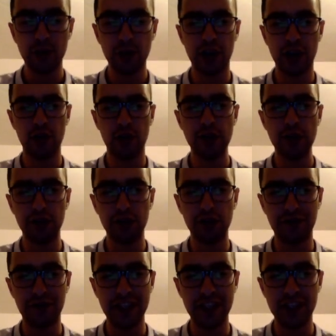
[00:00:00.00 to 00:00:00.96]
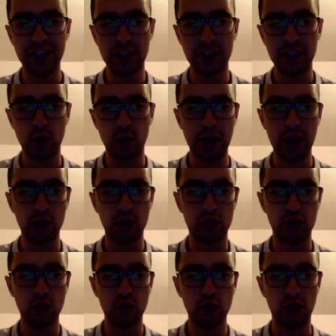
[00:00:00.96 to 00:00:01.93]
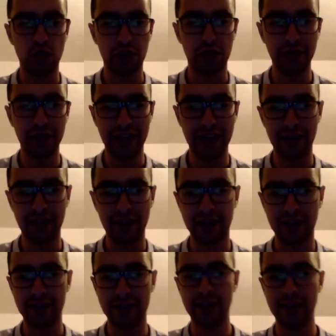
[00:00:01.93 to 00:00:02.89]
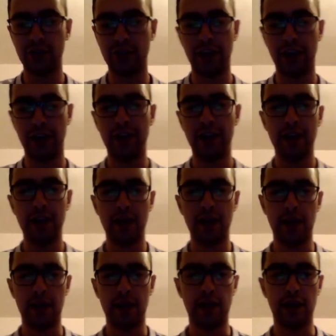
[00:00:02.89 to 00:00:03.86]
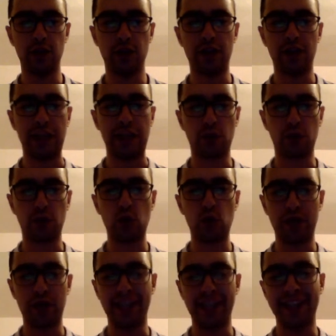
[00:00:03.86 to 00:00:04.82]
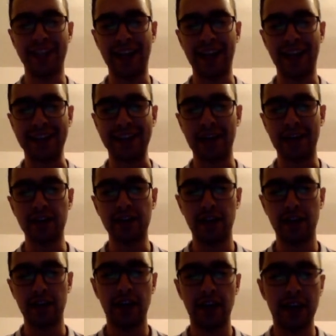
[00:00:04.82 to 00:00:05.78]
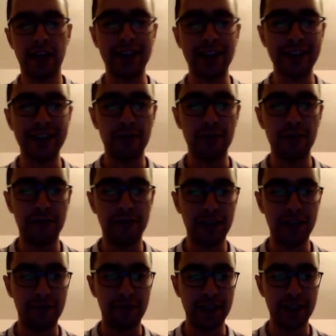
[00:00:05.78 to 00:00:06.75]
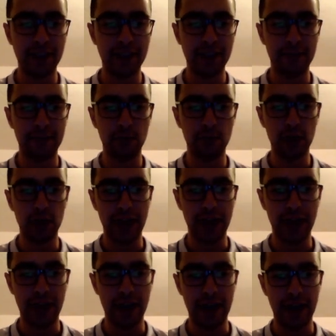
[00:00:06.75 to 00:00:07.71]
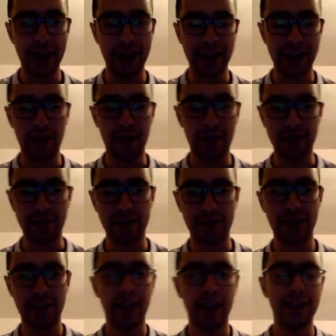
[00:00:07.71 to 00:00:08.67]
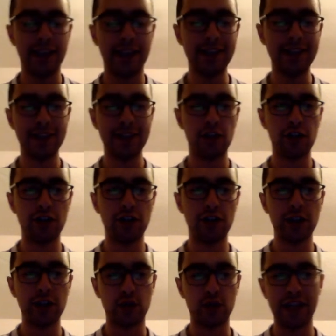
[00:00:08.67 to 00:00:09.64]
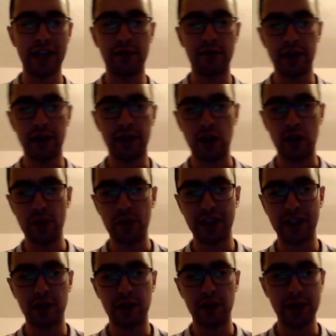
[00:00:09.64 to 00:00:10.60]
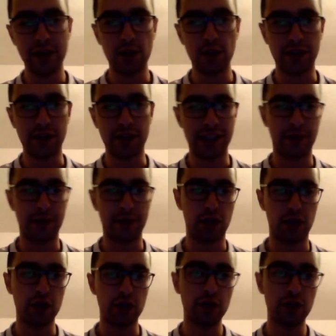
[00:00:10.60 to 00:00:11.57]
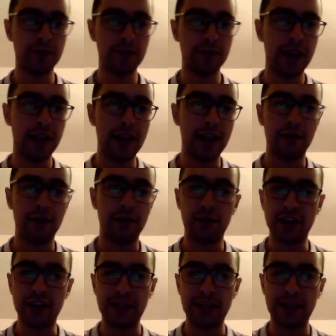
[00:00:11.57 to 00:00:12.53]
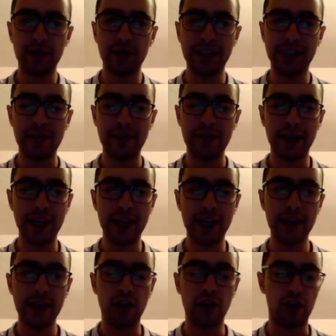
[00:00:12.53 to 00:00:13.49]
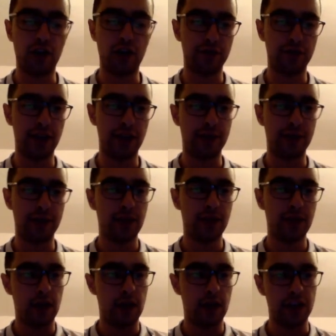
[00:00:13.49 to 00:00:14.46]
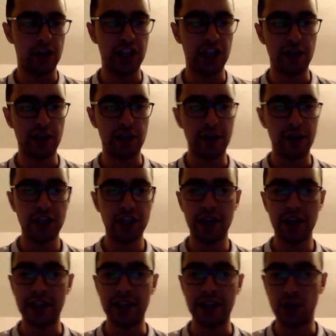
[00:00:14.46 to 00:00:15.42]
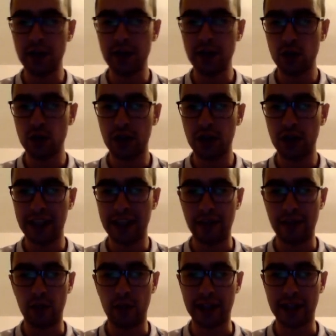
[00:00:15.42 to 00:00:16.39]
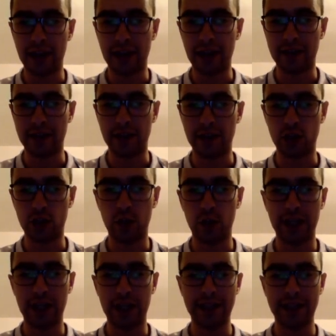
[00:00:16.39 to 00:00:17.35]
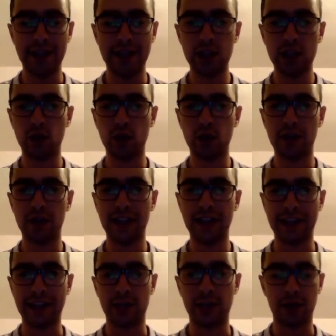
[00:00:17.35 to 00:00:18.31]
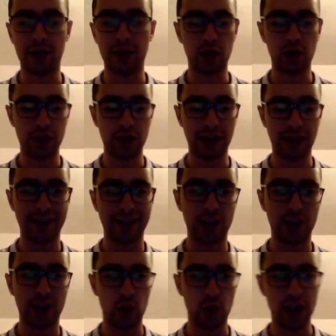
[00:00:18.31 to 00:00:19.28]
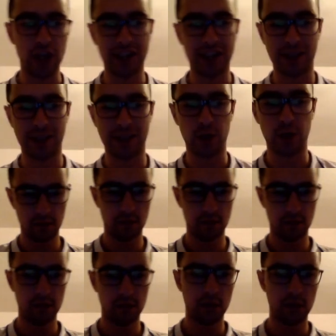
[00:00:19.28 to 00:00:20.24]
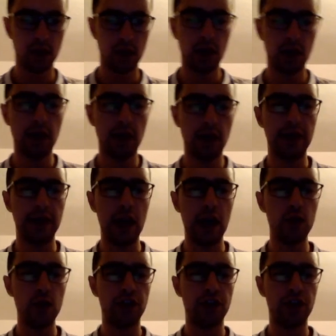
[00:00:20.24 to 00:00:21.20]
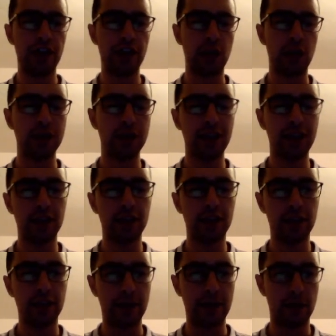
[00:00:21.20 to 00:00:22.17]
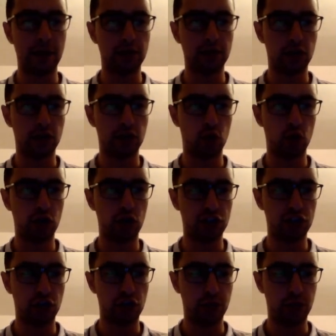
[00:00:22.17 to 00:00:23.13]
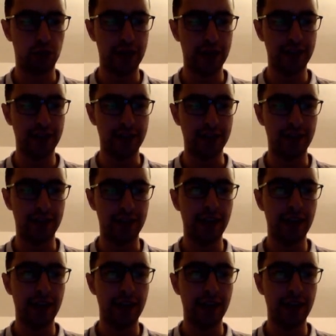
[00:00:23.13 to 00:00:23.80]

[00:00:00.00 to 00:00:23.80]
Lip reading: are going to feed just 1 or 2 or 3 characters into the neural network to predict the next character instead of feeding the full 8 characters. This is not only to save computing resources, but also, for example, in the beginning of the generation, it's going to only have 1 character, so it needs to learn that as well, those kind of situations as well. Now we're going to quickly learn about torch.randint.